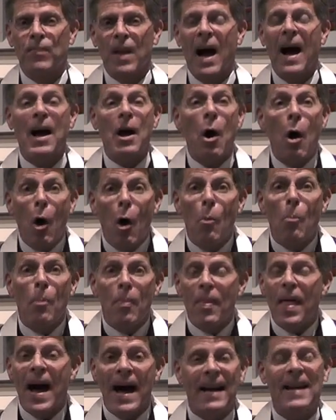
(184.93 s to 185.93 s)
I
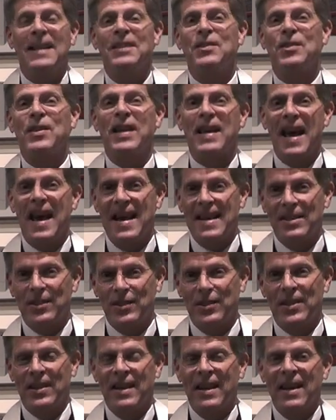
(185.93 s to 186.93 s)
hope that is the
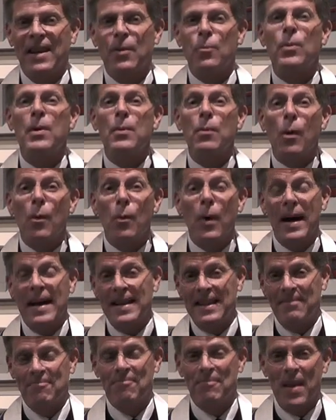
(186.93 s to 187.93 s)
case. We will wait
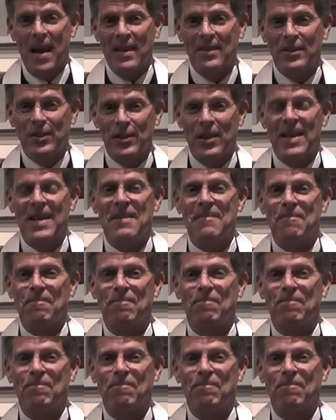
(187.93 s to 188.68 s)
and see.